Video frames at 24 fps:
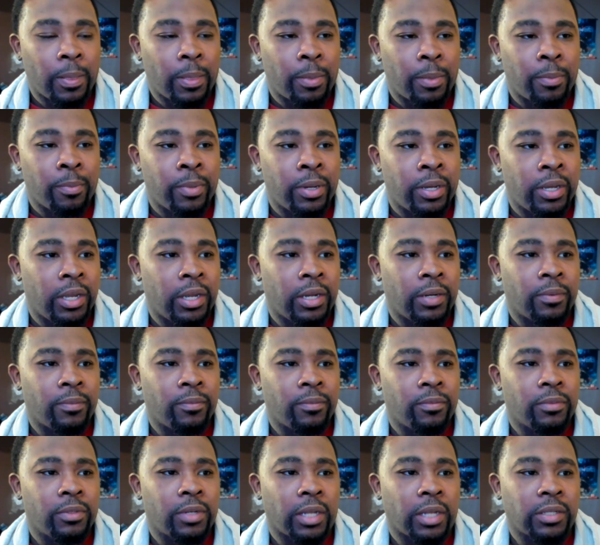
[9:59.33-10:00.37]
But
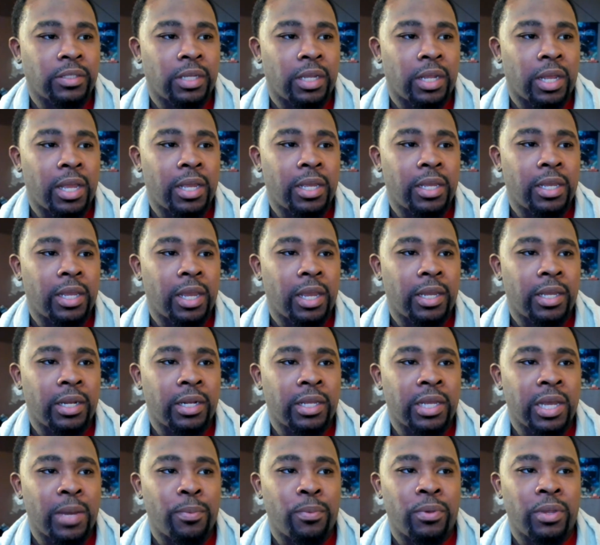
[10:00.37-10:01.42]
like I said, I get a
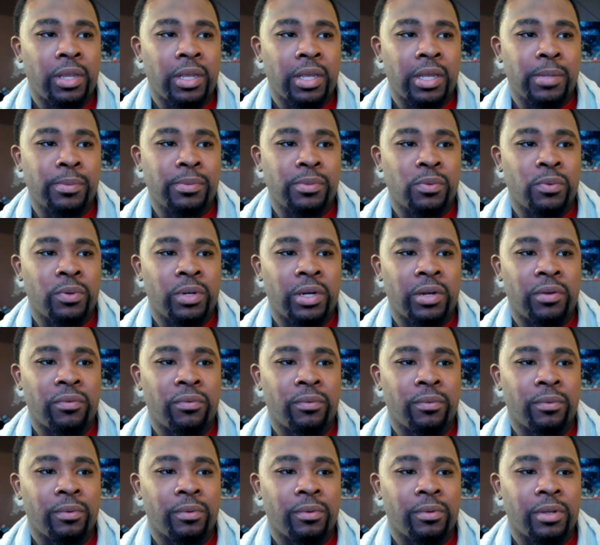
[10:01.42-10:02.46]
couple hiccups or
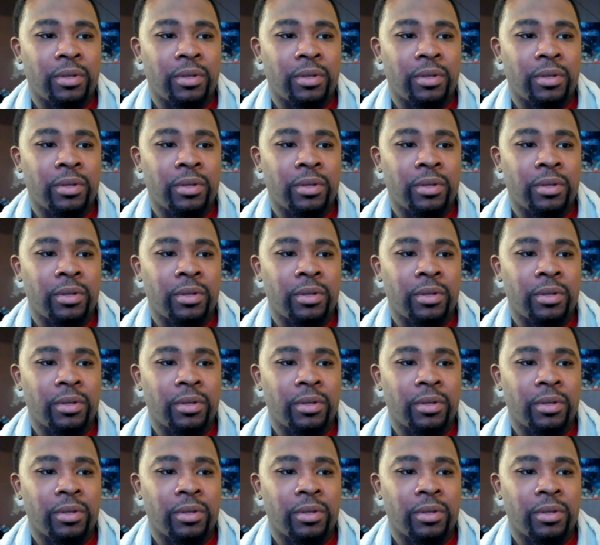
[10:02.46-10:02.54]
whatever.